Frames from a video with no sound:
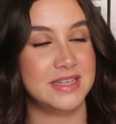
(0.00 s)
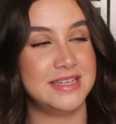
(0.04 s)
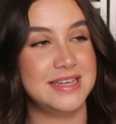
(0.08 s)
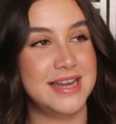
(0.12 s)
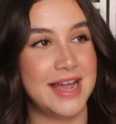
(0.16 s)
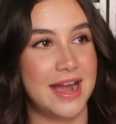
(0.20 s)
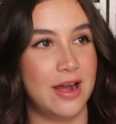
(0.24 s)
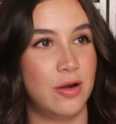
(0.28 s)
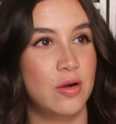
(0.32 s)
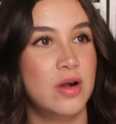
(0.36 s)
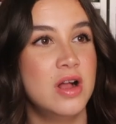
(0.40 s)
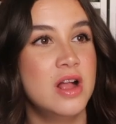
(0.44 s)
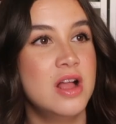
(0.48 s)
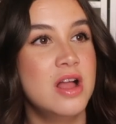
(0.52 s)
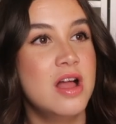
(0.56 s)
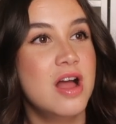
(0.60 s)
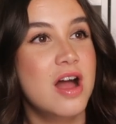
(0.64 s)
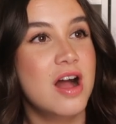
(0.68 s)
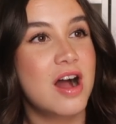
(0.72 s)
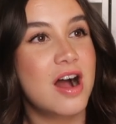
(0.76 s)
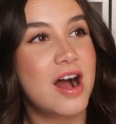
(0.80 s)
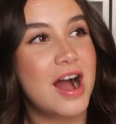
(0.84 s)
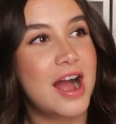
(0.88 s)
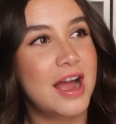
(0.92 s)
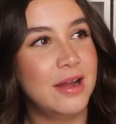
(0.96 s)
Now,
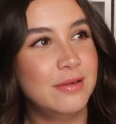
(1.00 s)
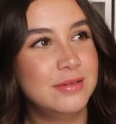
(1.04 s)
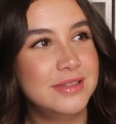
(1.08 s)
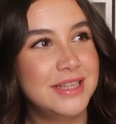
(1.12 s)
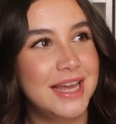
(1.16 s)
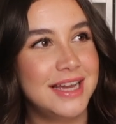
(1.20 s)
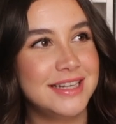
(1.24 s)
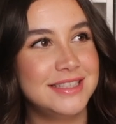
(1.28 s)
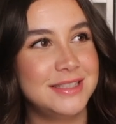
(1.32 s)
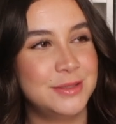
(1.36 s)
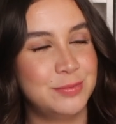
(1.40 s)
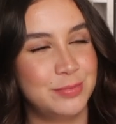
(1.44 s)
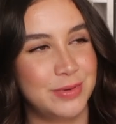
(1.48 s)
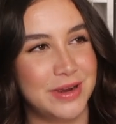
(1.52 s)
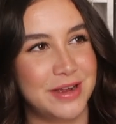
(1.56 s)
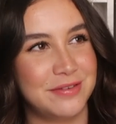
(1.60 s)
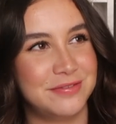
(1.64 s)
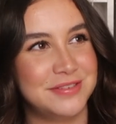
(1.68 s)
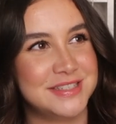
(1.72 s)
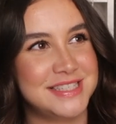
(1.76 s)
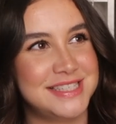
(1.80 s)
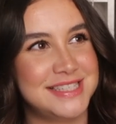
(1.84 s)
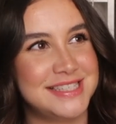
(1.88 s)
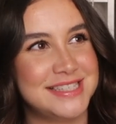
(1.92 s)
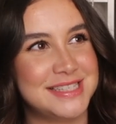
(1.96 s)
I would like to
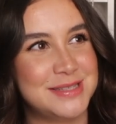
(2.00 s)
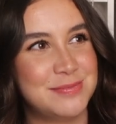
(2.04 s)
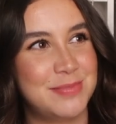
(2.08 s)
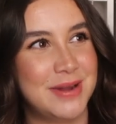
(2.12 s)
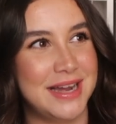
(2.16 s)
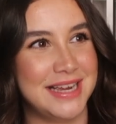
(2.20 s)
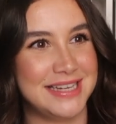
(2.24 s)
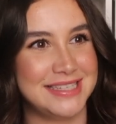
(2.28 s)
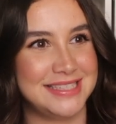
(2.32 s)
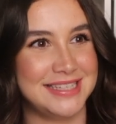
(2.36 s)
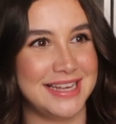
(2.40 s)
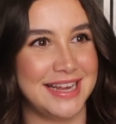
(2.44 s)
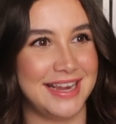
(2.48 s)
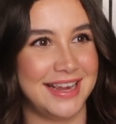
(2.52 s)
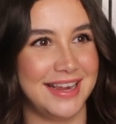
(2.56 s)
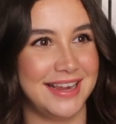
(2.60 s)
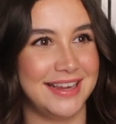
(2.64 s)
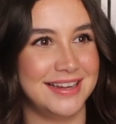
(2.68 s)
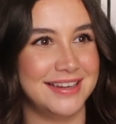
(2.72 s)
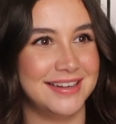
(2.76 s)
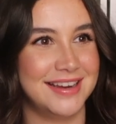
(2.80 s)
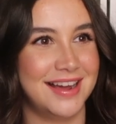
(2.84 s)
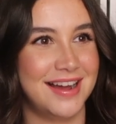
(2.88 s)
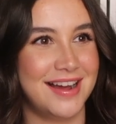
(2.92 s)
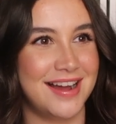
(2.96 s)
preface this by
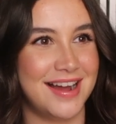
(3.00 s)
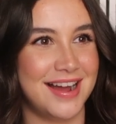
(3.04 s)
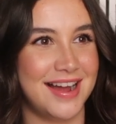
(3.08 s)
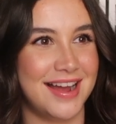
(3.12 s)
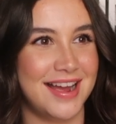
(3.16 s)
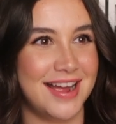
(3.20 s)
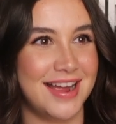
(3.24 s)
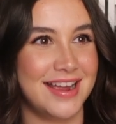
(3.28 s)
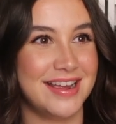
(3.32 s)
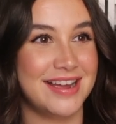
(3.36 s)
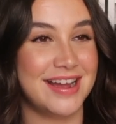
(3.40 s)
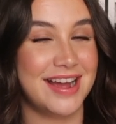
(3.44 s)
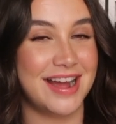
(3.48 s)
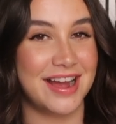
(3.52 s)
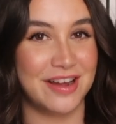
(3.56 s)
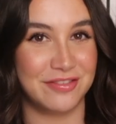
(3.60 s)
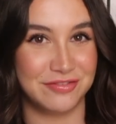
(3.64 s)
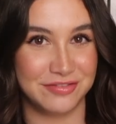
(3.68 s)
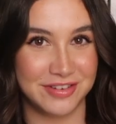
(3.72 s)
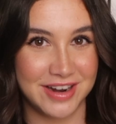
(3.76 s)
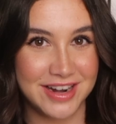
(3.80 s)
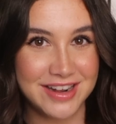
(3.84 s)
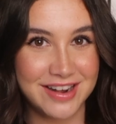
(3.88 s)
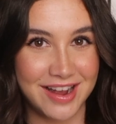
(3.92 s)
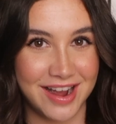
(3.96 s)
saying I
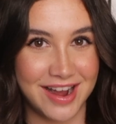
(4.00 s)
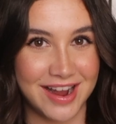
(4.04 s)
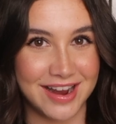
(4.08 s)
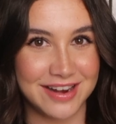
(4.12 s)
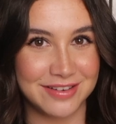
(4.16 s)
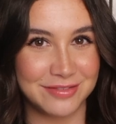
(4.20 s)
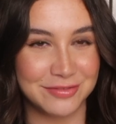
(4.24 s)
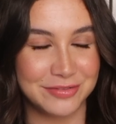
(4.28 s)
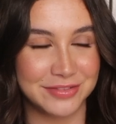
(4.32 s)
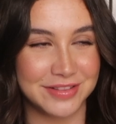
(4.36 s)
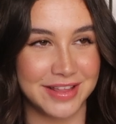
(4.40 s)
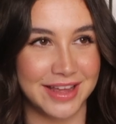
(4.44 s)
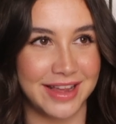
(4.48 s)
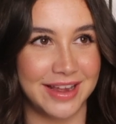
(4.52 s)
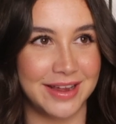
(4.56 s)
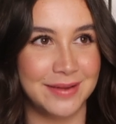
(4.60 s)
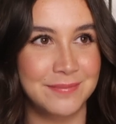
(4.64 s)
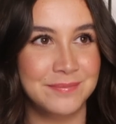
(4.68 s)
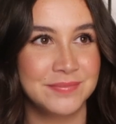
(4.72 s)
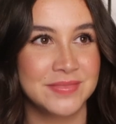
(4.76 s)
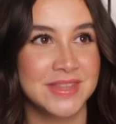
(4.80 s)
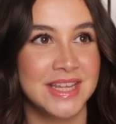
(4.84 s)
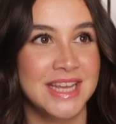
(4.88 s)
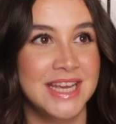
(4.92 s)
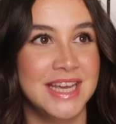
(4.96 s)
have read Iron
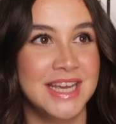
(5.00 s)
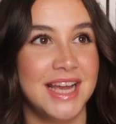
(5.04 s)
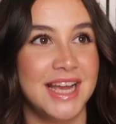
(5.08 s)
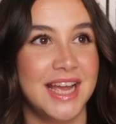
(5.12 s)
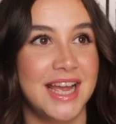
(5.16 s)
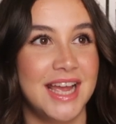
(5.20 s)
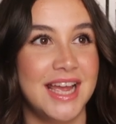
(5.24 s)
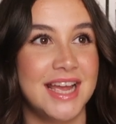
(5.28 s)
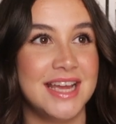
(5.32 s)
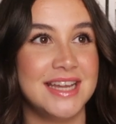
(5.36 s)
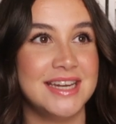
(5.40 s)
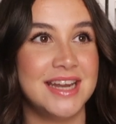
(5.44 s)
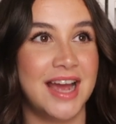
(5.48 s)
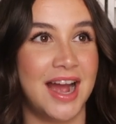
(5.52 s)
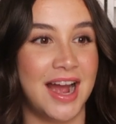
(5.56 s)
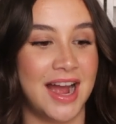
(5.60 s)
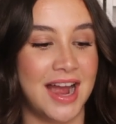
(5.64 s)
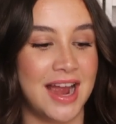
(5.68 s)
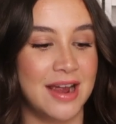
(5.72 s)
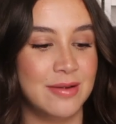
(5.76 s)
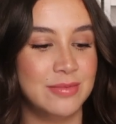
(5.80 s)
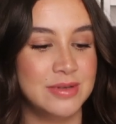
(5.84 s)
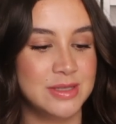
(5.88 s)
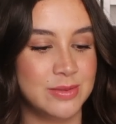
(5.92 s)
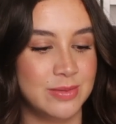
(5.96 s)
Flame, and
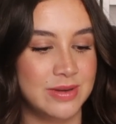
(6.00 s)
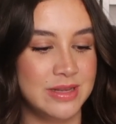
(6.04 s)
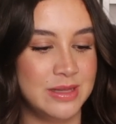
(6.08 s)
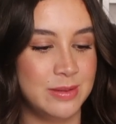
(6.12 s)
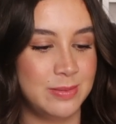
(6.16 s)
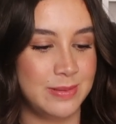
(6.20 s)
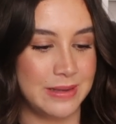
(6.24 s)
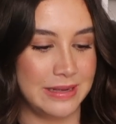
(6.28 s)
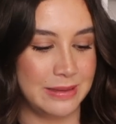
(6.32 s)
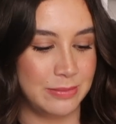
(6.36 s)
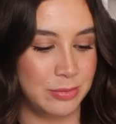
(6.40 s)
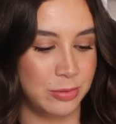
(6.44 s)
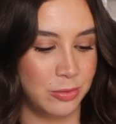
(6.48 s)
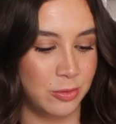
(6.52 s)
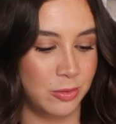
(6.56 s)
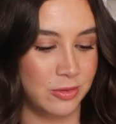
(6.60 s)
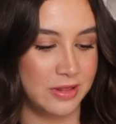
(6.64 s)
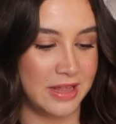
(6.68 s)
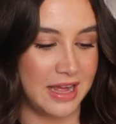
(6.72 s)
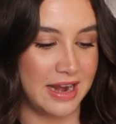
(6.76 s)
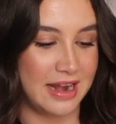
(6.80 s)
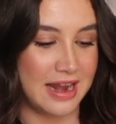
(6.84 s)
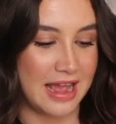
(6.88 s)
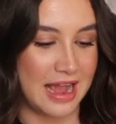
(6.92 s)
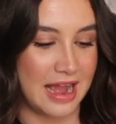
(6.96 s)
I was one of the people
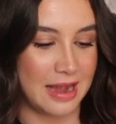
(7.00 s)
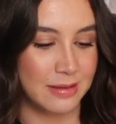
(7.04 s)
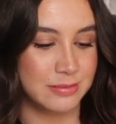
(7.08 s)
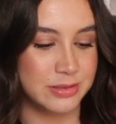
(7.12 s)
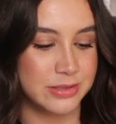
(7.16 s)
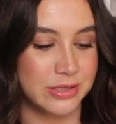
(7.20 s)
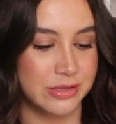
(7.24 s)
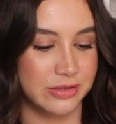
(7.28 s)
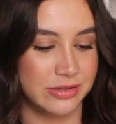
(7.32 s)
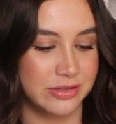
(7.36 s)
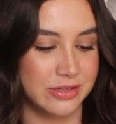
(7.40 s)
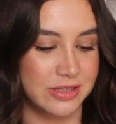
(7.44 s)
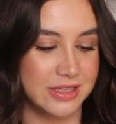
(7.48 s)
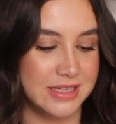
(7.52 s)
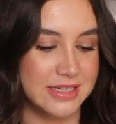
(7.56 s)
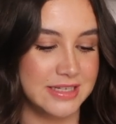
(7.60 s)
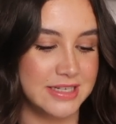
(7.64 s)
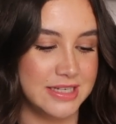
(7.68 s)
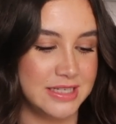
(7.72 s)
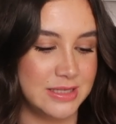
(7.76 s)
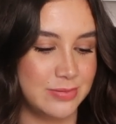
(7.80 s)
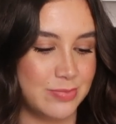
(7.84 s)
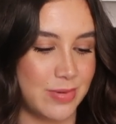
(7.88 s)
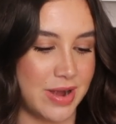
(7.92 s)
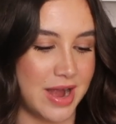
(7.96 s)
that absolutely
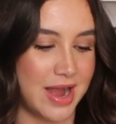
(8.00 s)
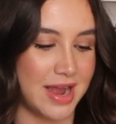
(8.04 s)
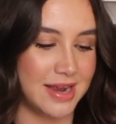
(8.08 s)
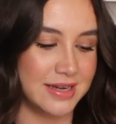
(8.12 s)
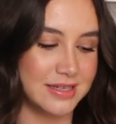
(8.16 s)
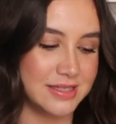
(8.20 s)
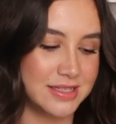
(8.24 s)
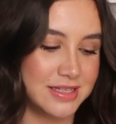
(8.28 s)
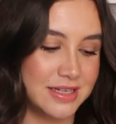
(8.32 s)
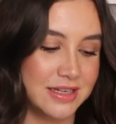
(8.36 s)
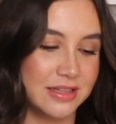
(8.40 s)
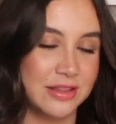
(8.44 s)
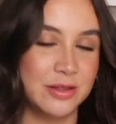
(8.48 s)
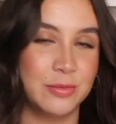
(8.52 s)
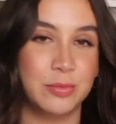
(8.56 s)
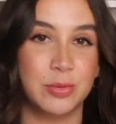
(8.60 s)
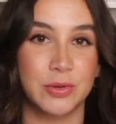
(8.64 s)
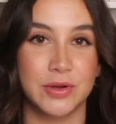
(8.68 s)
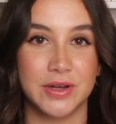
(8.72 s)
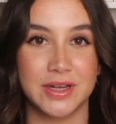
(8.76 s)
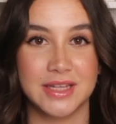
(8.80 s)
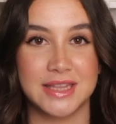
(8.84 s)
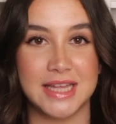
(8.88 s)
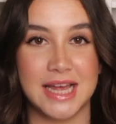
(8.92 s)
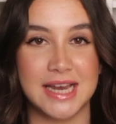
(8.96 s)
despised the
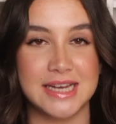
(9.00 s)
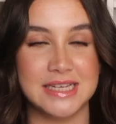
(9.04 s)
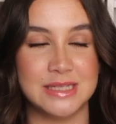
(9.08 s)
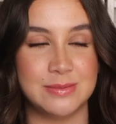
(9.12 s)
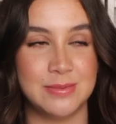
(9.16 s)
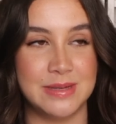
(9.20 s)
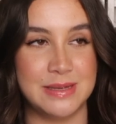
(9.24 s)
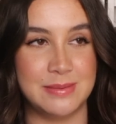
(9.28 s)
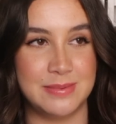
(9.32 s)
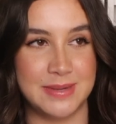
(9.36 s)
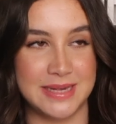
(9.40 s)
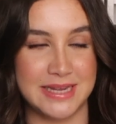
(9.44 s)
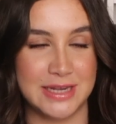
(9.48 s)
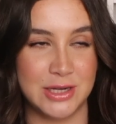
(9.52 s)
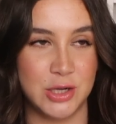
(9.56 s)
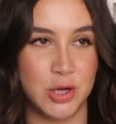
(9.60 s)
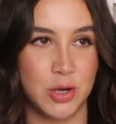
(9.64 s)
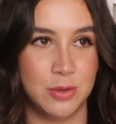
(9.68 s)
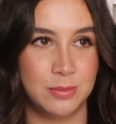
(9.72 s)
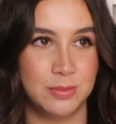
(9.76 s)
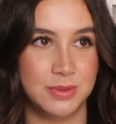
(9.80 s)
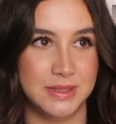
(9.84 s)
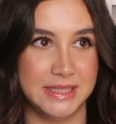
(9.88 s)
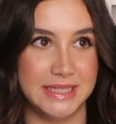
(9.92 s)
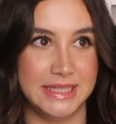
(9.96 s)
book. That is me being
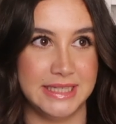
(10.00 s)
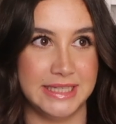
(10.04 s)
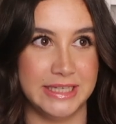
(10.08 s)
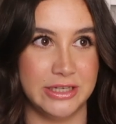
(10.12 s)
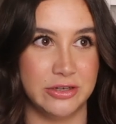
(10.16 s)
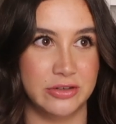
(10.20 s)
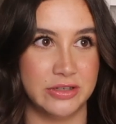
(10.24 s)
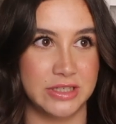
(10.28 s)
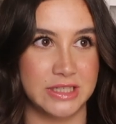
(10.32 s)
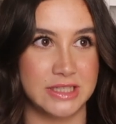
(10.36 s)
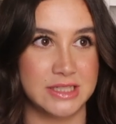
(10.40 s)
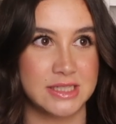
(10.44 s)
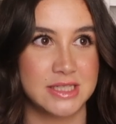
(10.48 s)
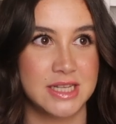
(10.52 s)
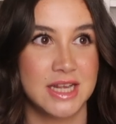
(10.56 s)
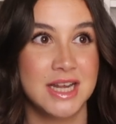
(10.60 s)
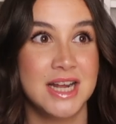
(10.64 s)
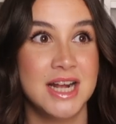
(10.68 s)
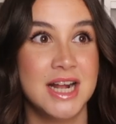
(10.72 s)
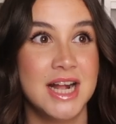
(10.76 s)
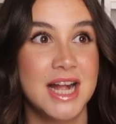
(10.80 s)
completely honest.